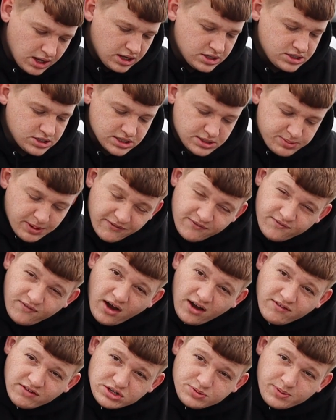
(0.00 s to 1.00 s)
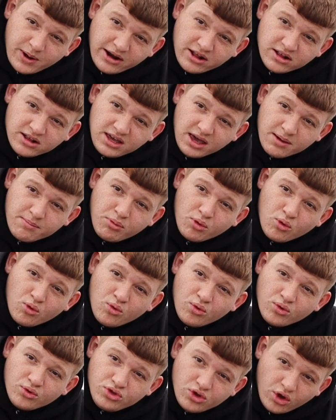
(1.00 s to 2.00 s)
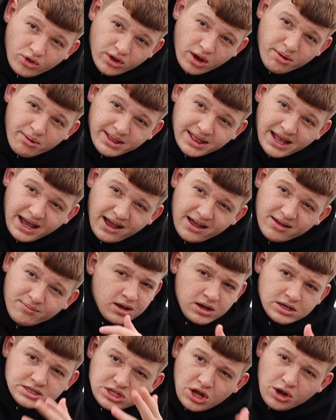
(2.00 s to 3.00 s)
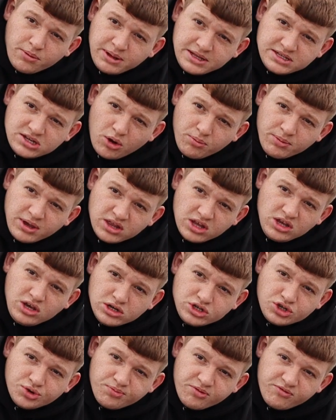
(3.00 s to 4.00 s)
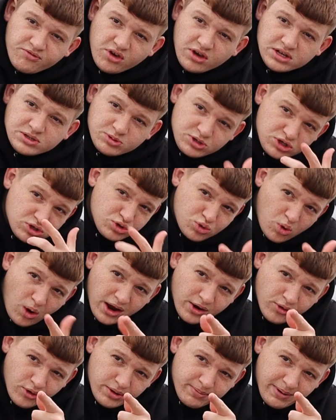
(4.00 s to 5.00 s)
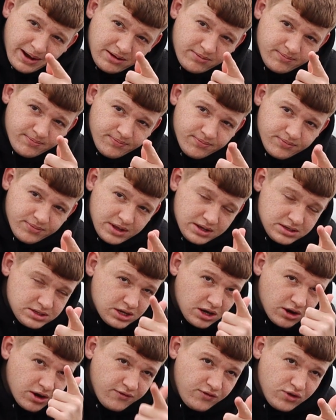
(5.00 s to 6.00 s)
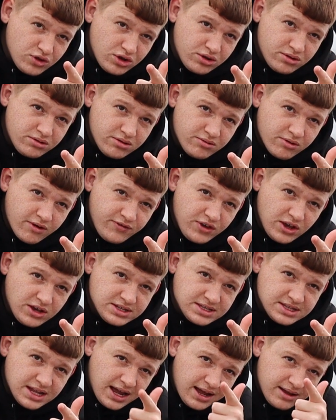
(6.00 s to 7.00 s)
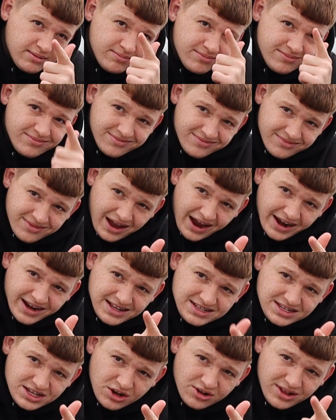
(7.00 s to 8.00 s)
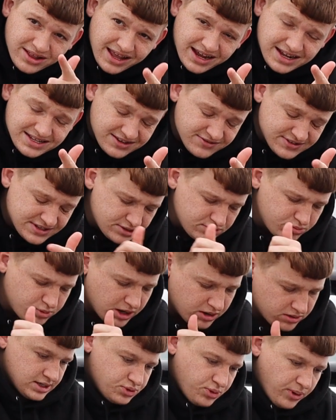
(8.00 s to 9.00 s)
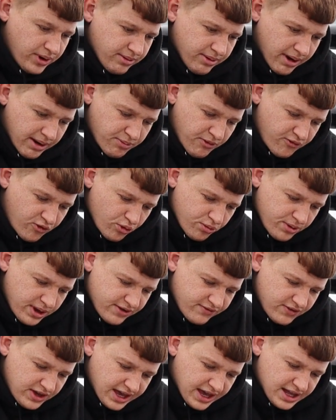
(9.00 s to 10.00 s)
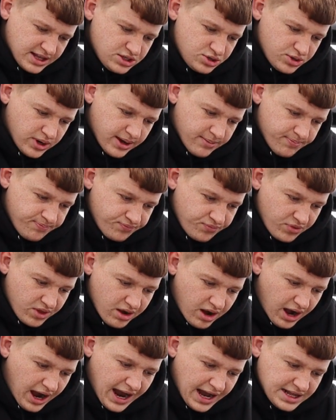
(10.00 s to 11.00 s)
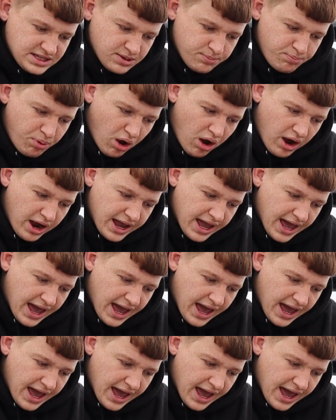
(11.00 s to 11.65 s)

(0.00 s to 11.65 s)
So I spent £500 on the gimbal, not knowing that, because nobody told me in the YouTube reviews, which I was quite annoyed about. So if you're doing the reviews and that, I need to know the negatives as well. So anyway, before we even get into it, I had to buy